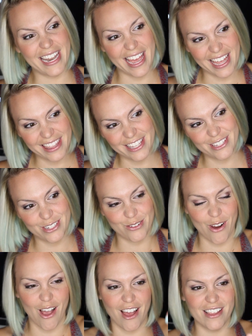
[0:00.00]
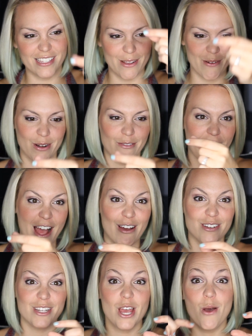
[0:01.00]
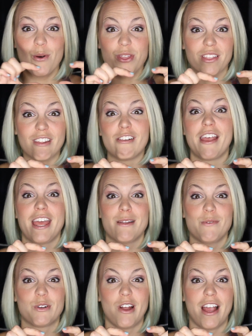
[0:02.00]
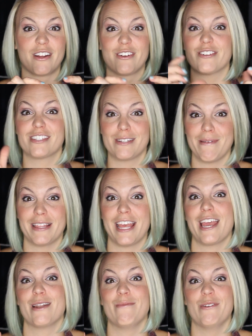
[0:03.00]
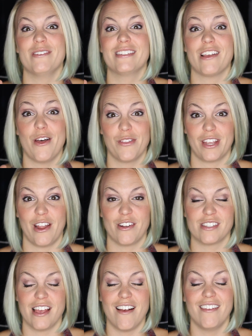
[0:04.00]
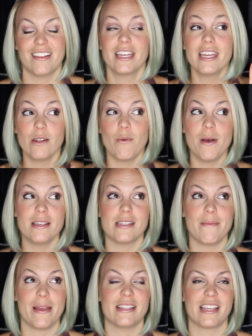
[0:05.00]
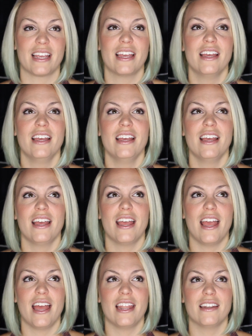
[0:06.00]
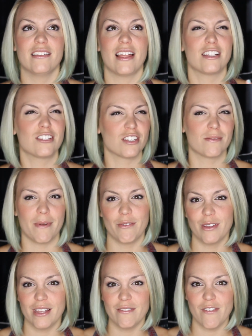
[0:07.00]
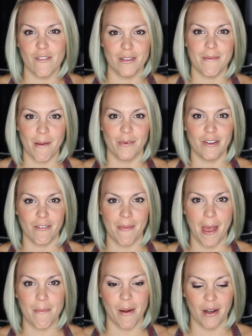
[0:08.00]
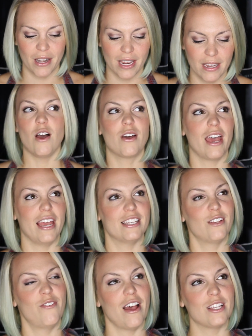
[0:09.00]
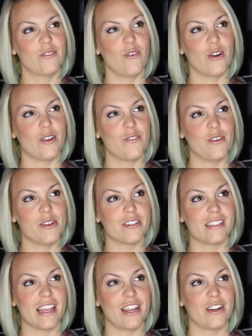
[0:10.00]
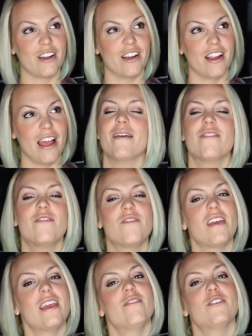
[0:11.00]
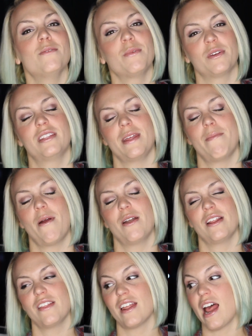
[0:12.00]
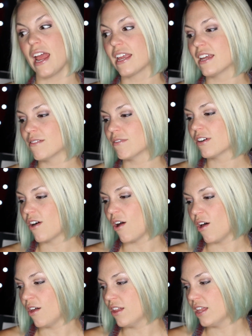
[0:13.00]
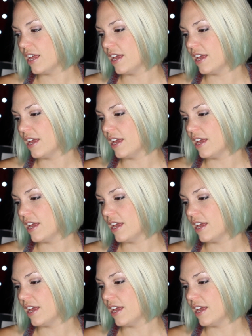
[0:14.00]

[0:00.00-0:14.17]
It had the straws that went around with the little animal crackers to make the animals on the carousel. It was amazing and that's just my really vivid memory from that party. Okay, so fast forward a few years later, my favorite birthday party that I can recall,